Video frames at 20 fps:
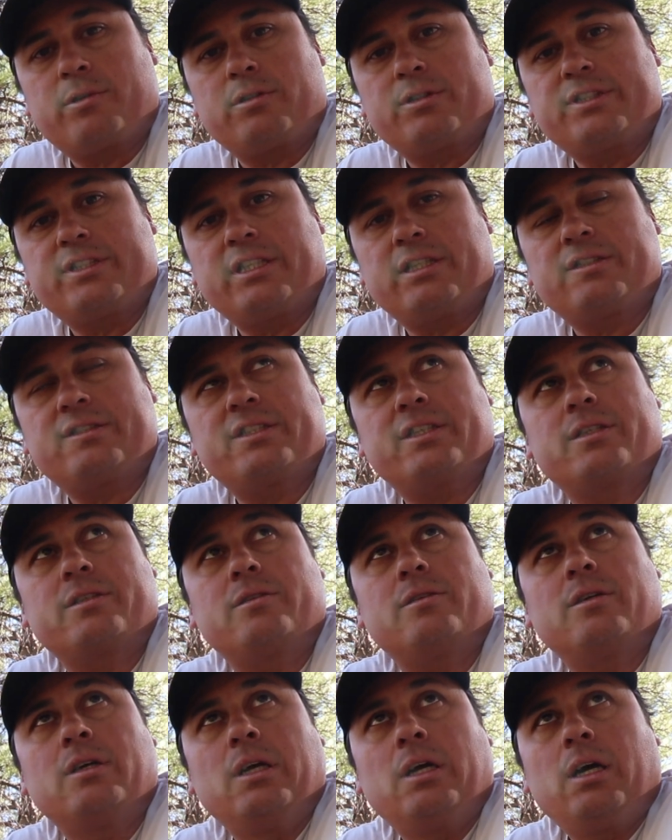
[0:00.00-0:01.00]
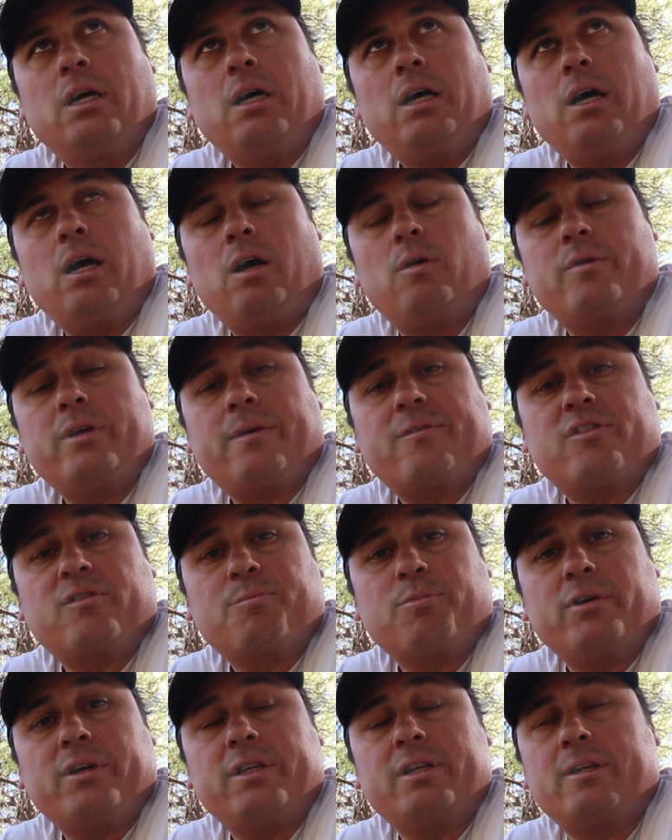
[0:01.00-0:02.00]
cell signal. We have
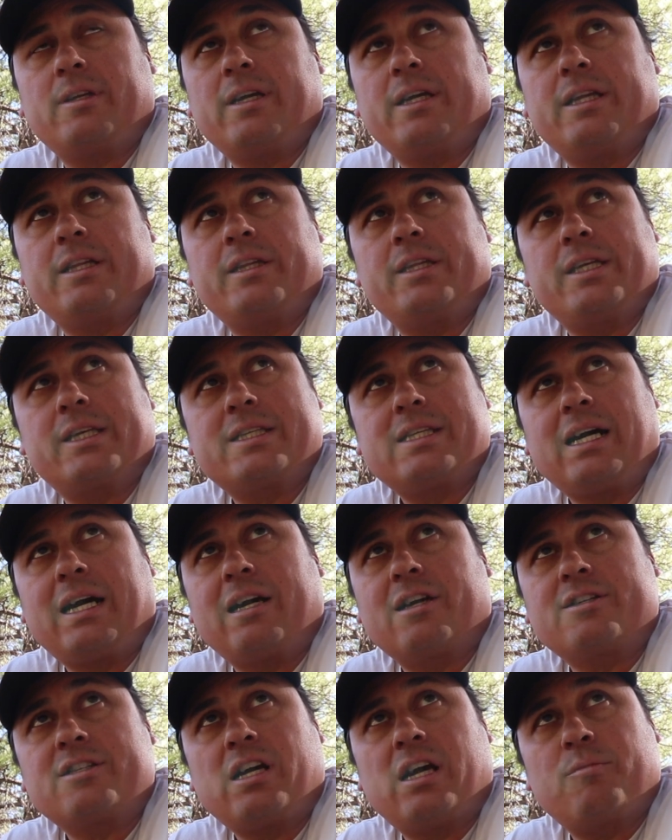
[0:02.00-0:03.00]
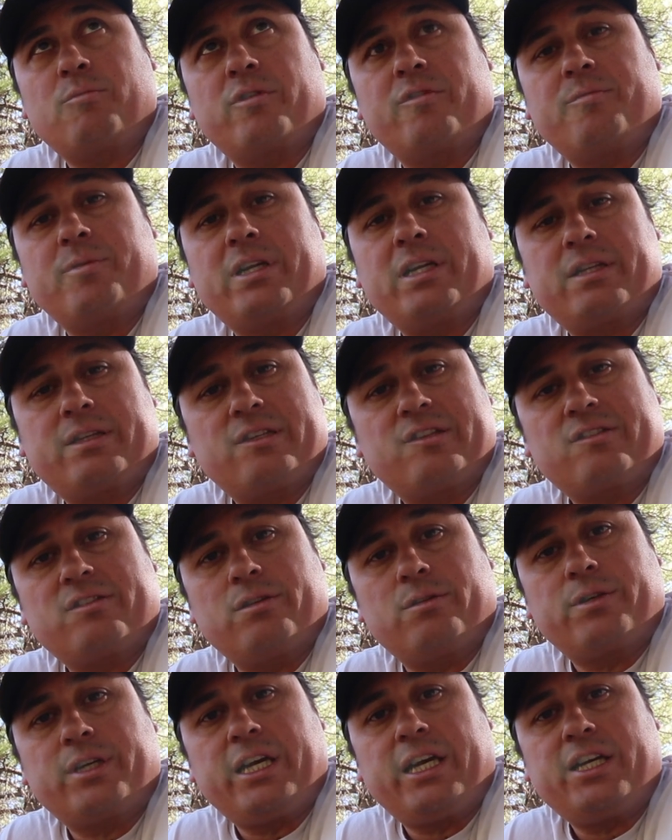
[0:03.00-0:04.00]
Sprint, and the entire time we've been at this
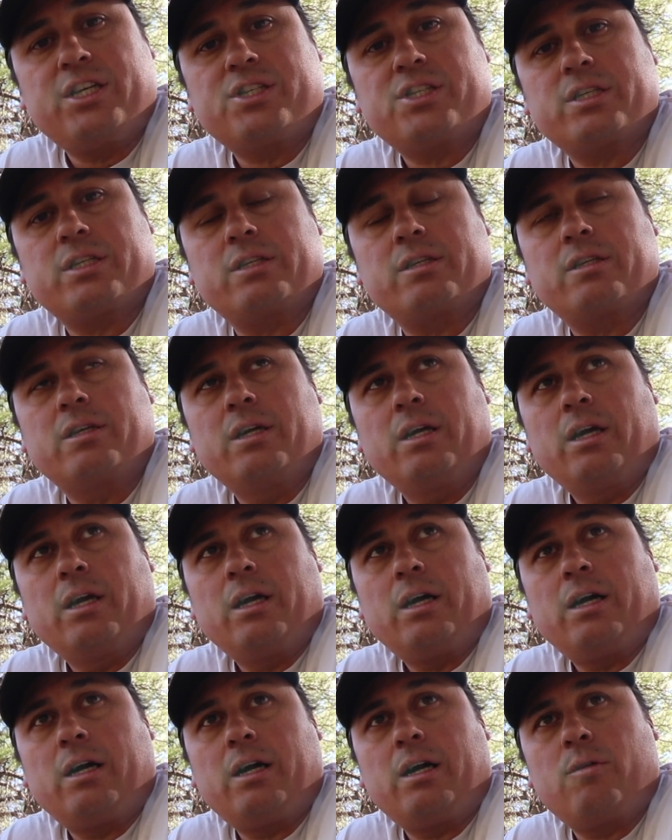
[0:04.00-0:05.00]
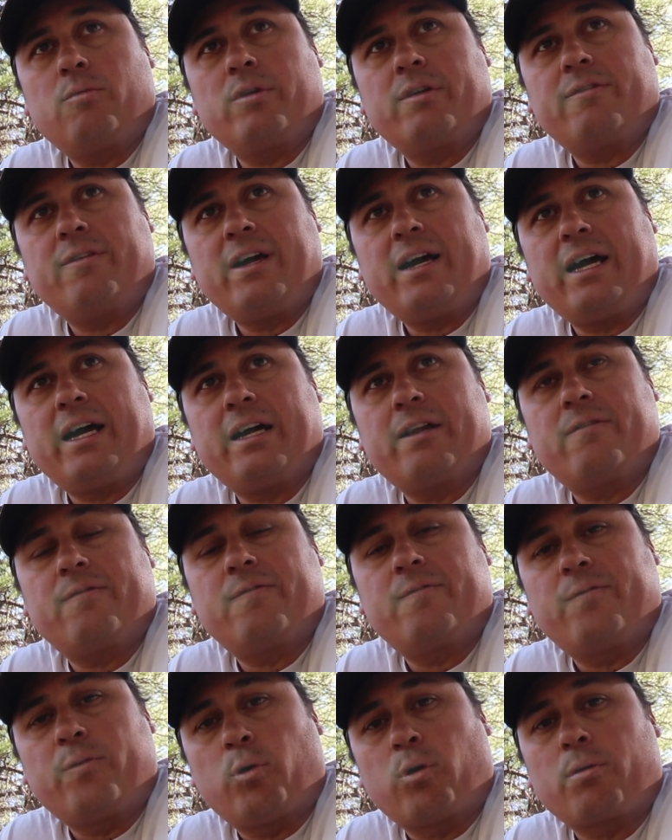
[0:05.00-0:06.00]
location, we've had
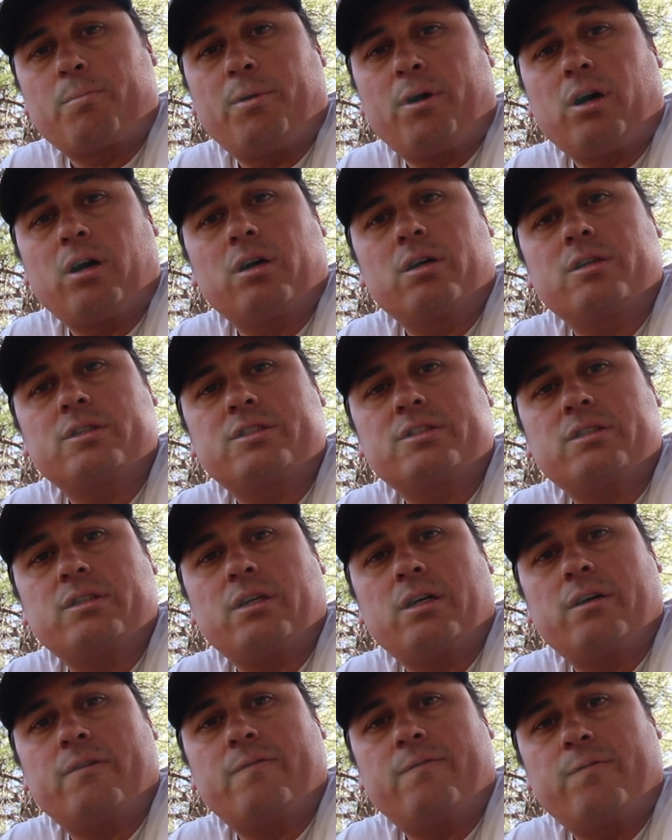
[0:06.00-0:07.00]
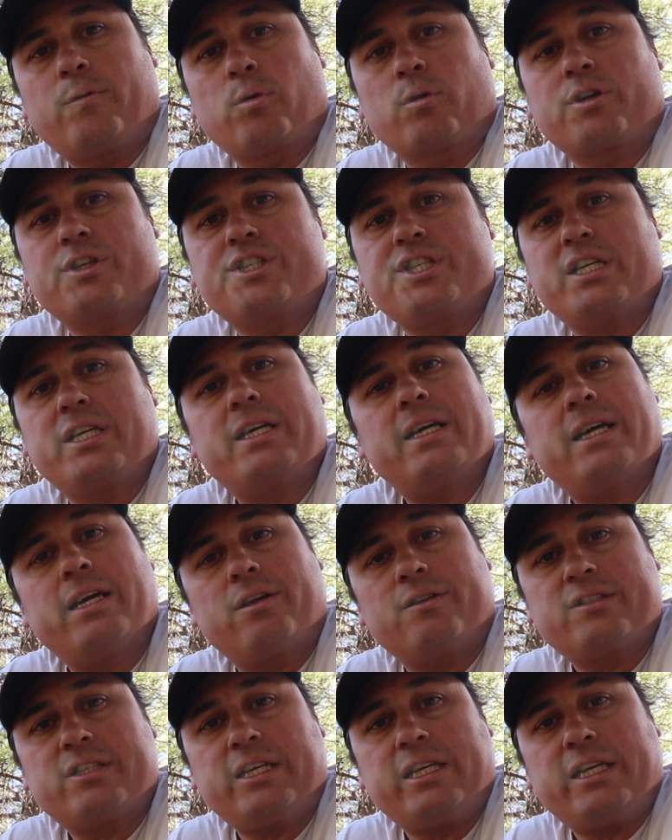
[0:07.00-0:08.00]
4 bars of 4G
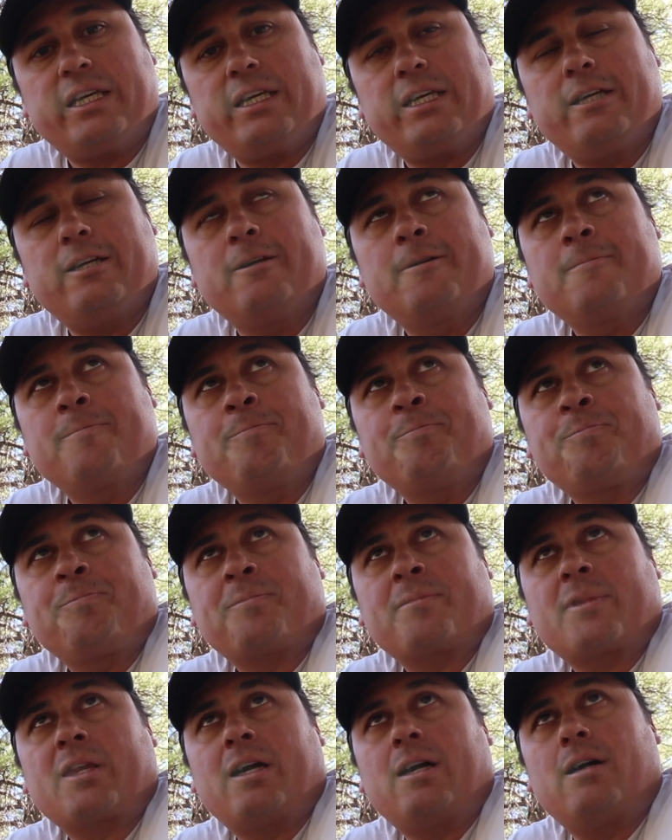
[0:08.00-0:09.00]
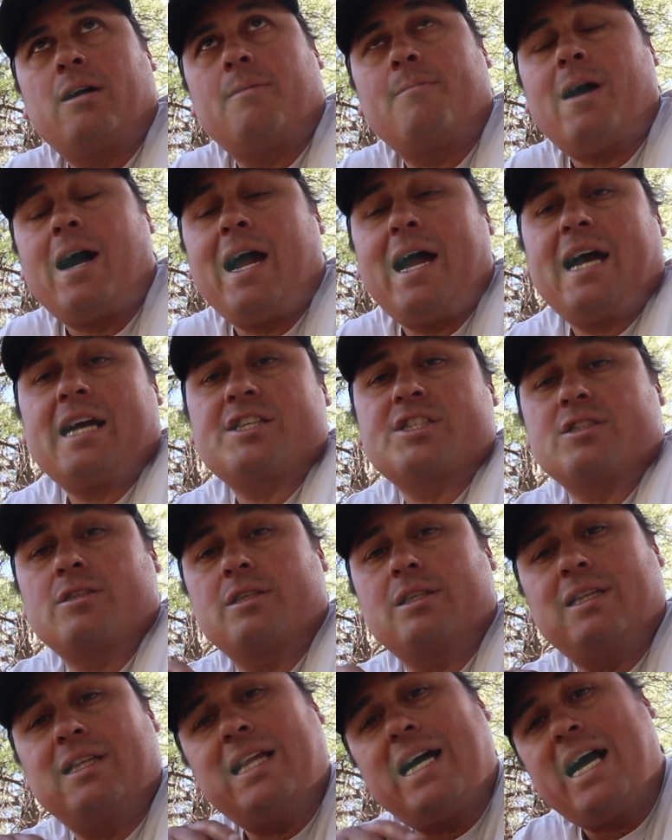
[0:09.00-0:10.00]
LTE. I
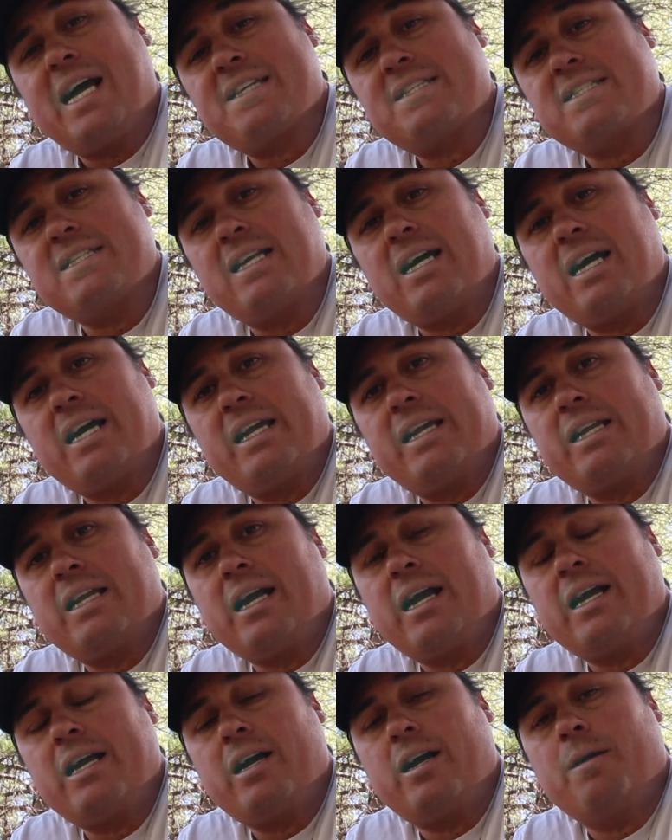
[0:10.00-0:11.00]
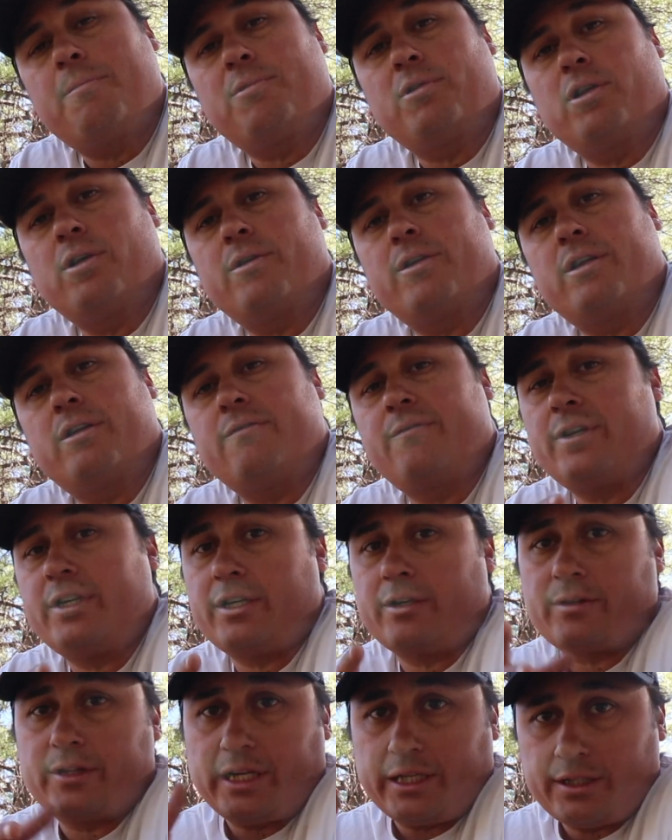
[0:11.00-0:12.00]
actually, last night, I uploaded a
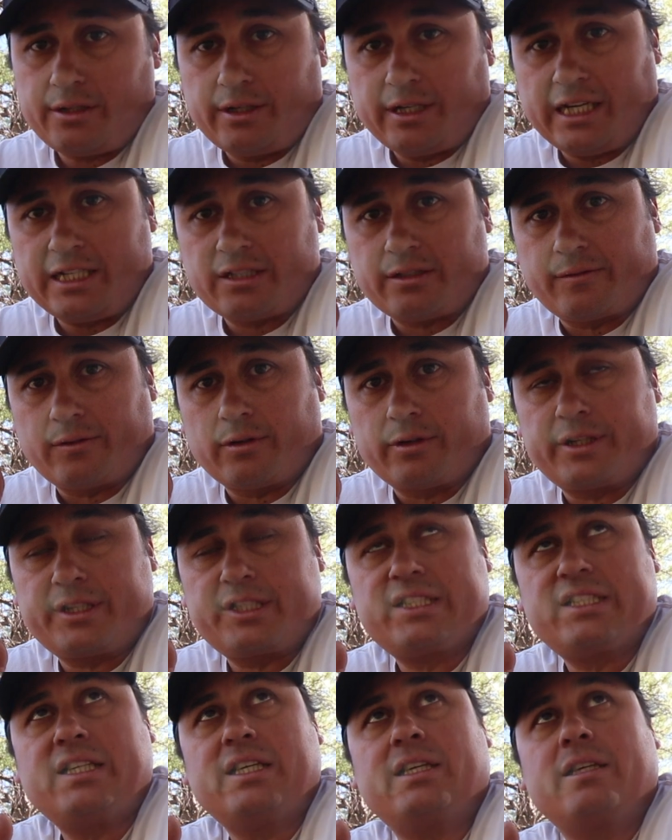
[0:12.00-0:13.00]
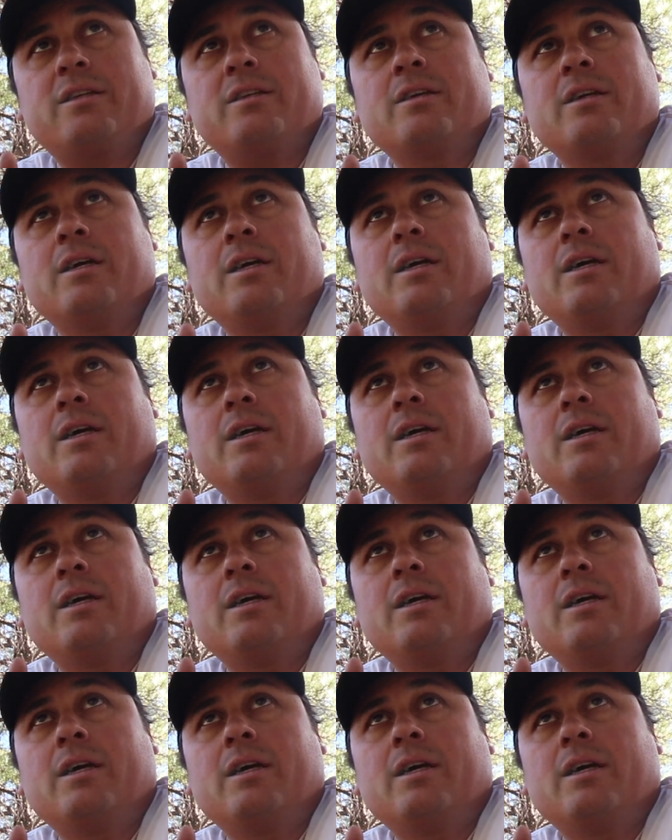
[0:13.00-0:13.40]
video that you guys have already seen,